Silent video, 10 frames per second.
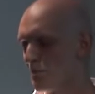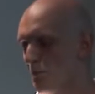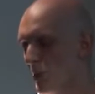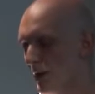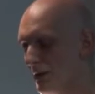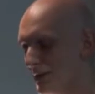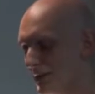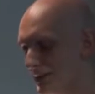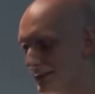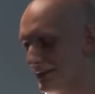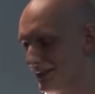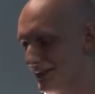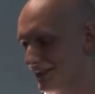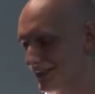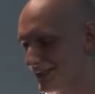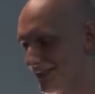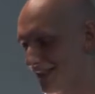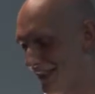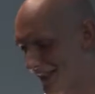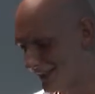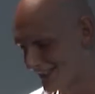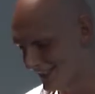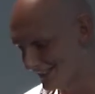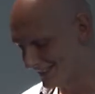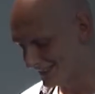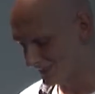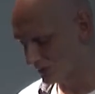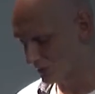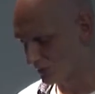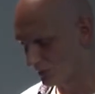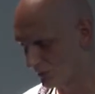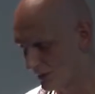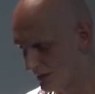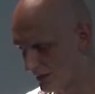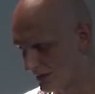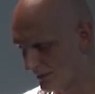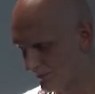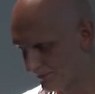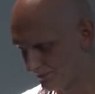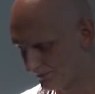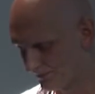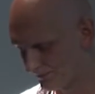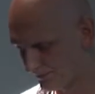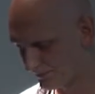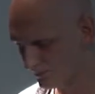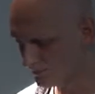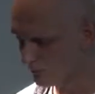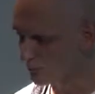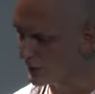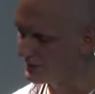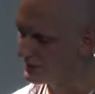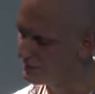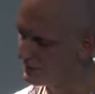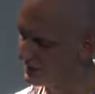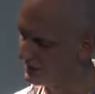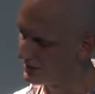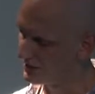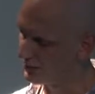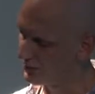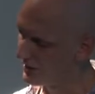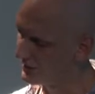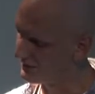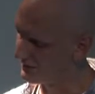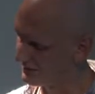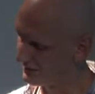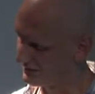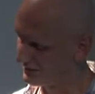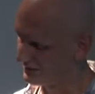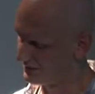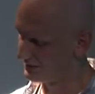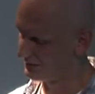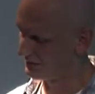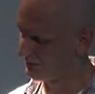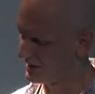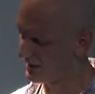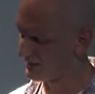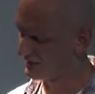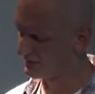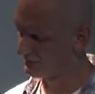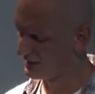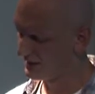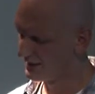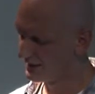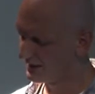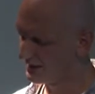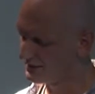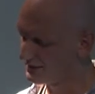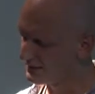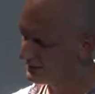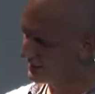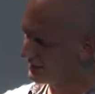by the stack uh, or, or, by the by the uh, uh, mechanism. Things that